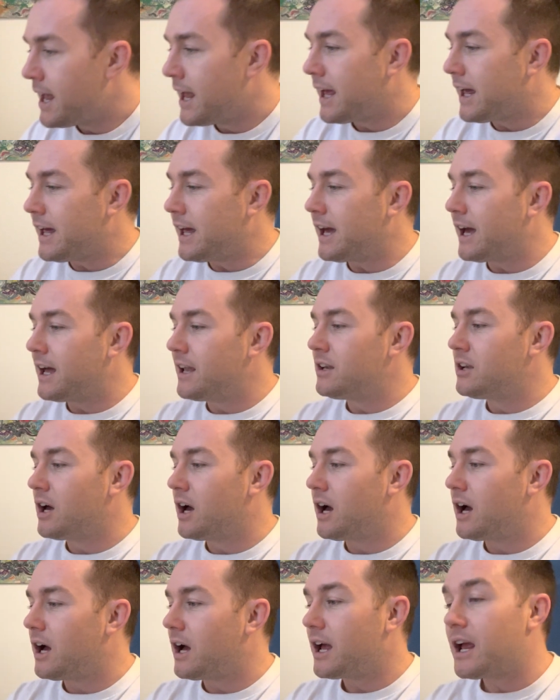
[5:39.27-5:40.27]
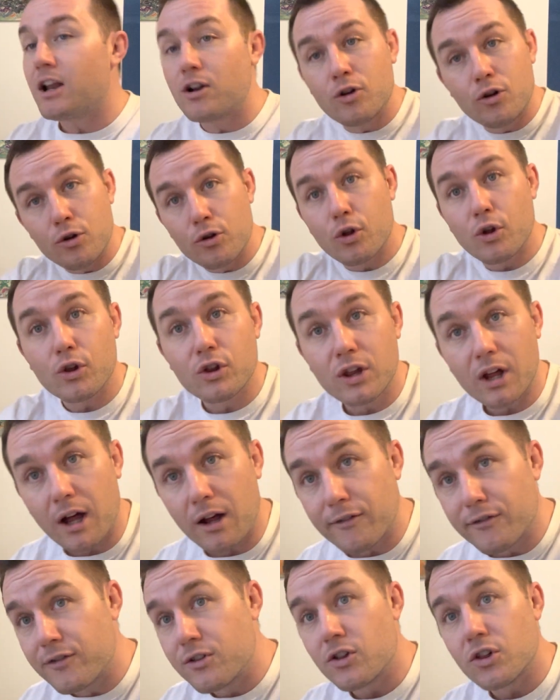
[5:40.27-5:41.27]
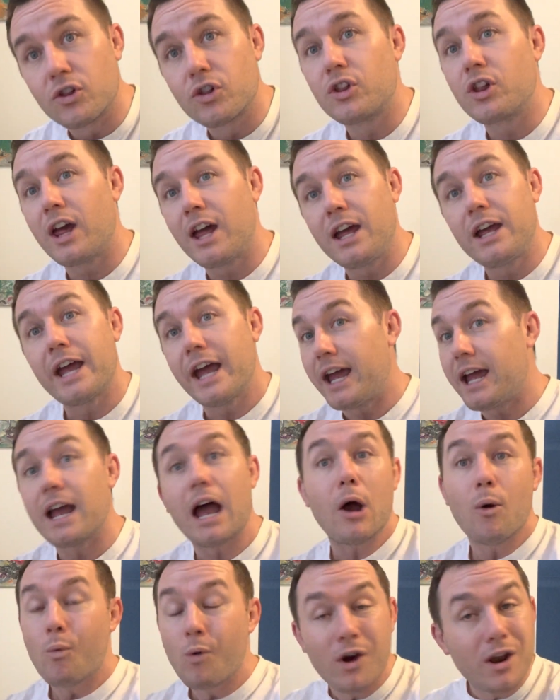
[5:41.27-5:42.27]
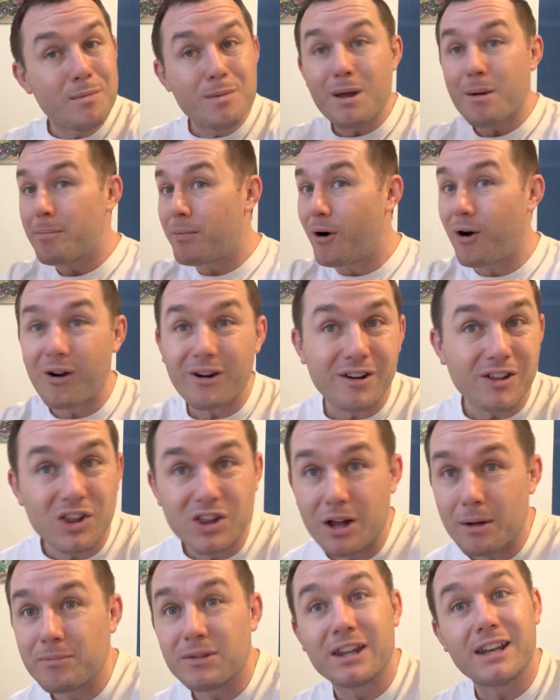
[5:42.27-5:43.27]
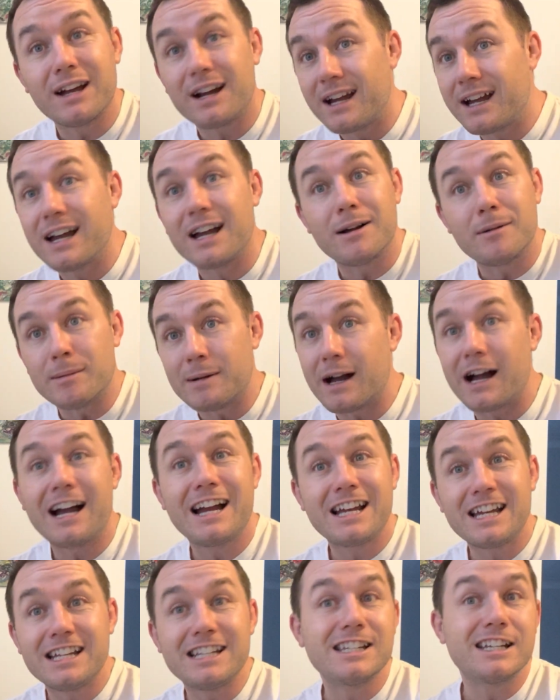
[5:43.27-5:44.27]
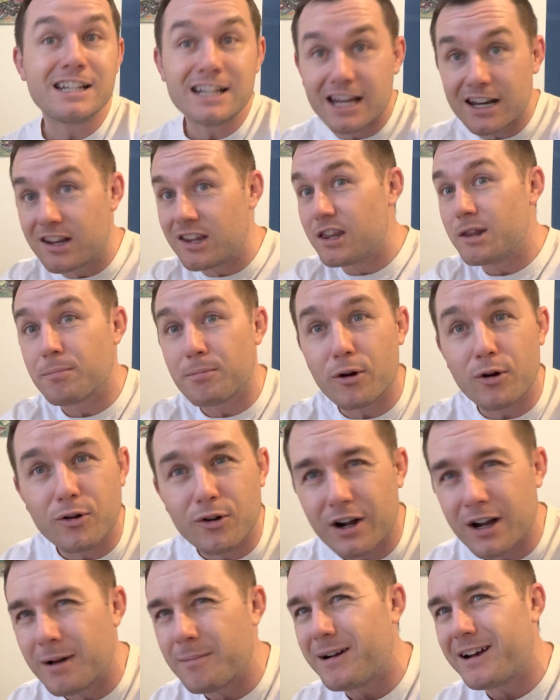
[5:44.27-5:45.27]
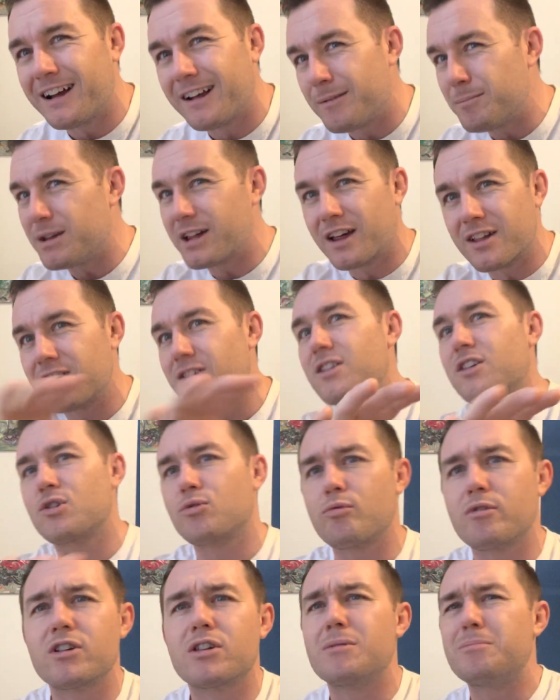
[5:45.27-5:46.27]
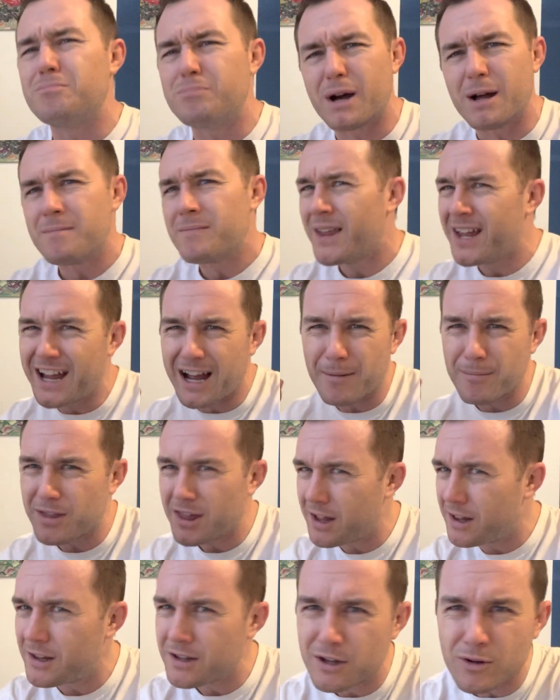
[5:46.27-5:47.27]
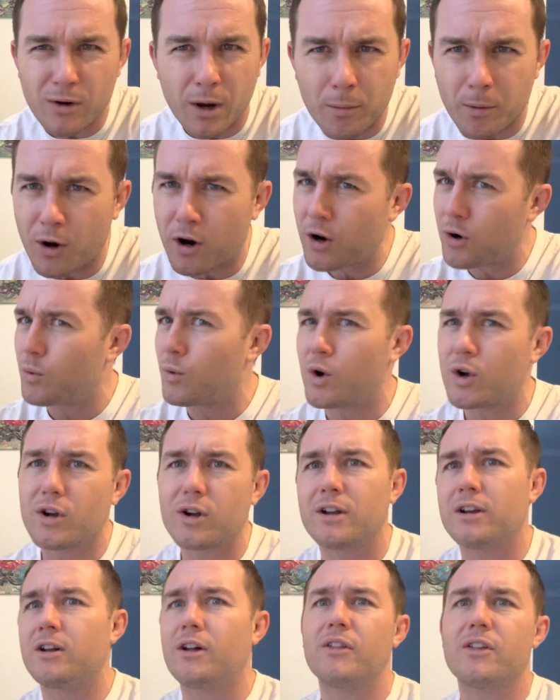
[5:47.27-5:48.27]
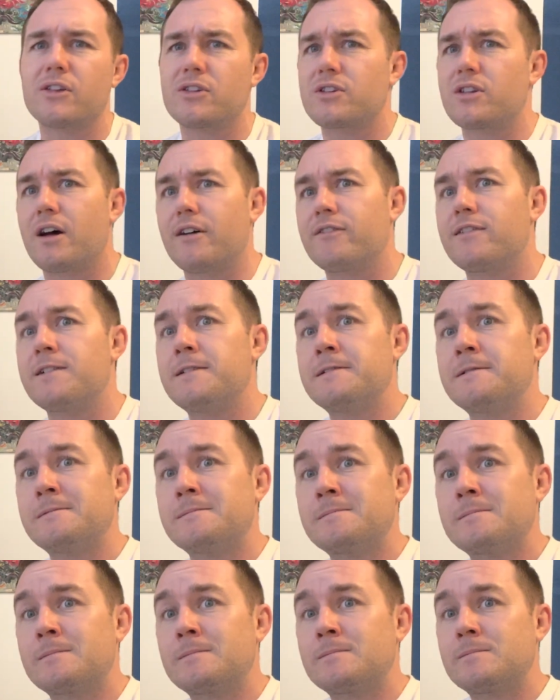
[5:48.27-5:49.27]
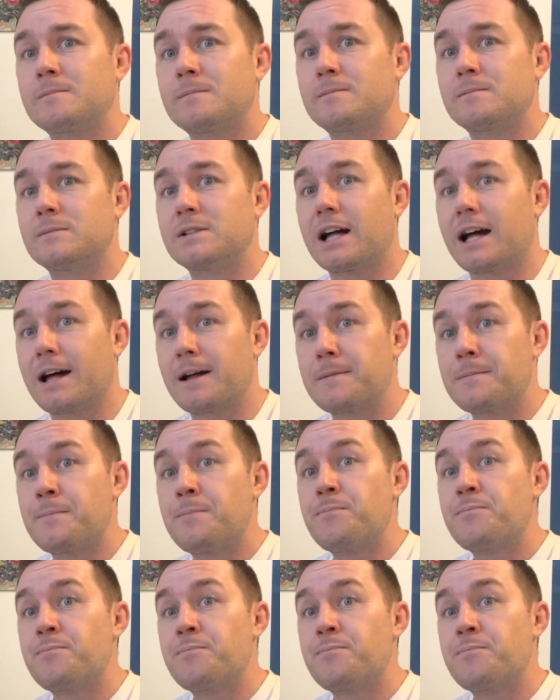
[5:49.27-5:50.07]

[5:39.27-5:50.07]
and introduce yourself and just say, hey, I want to be a part of something. I didn't get into the program because of this reason, but I'm telling you, I'm a hard worker and all this stuff. Okay.